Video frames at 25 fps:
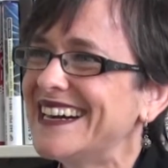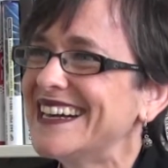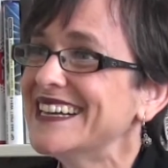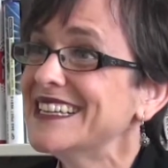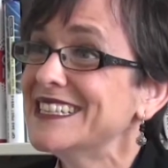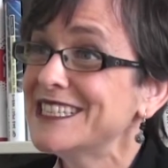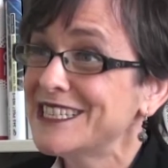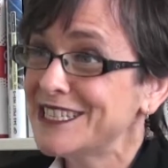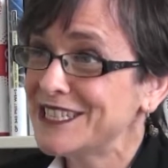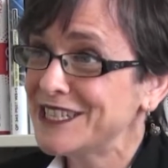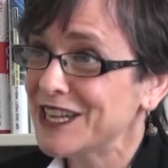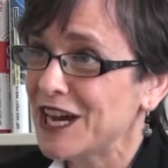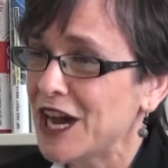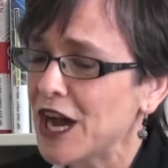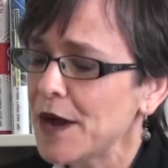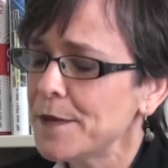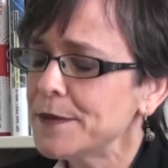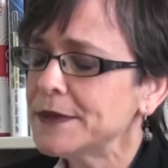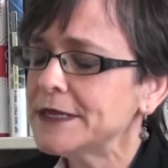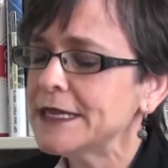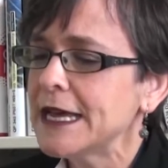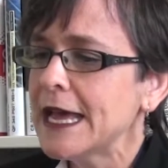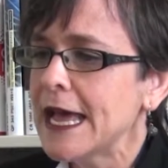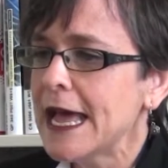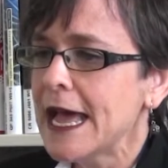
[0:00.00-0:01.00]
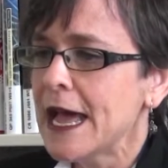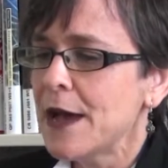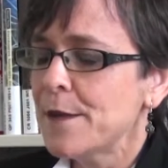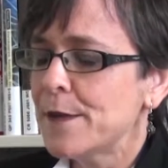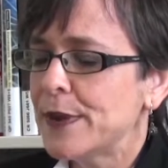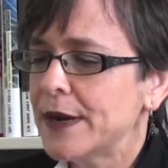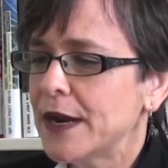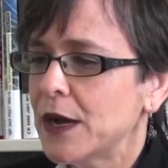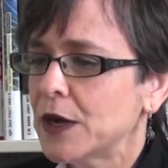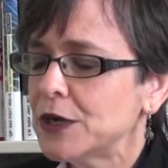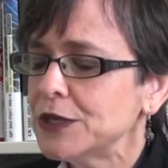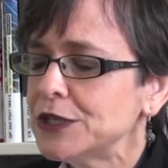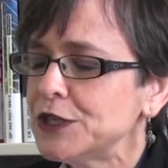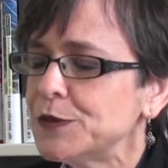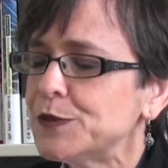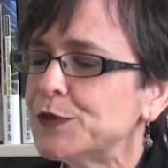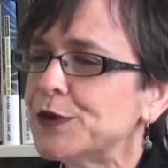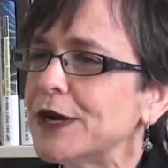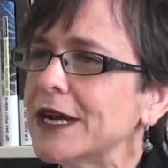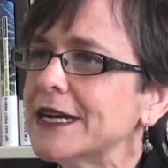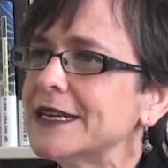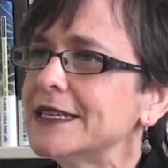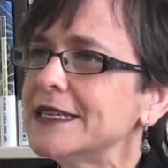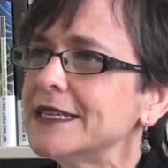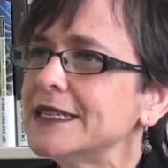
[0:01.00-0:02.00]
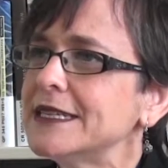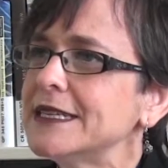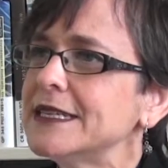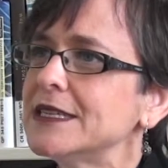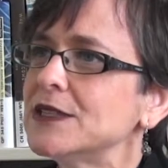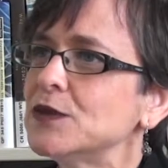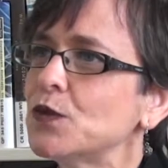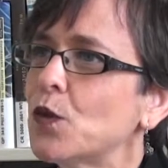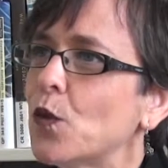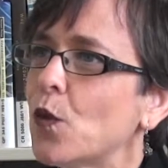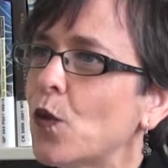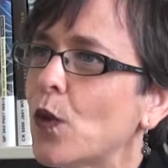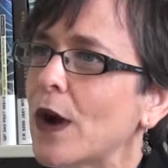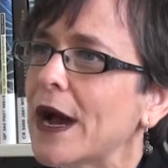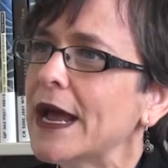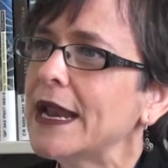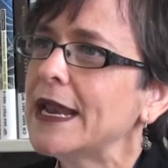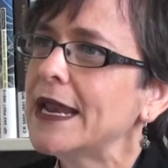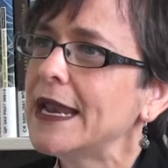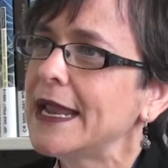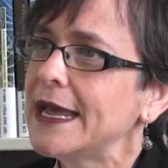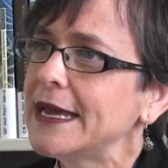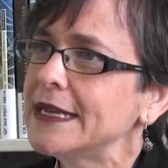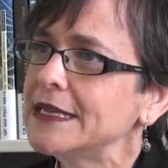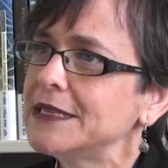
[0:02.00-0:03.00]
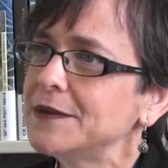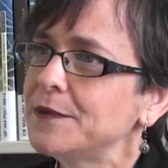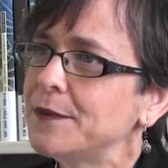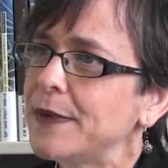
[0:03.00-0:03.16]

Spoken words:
stopped. But a good practice is one led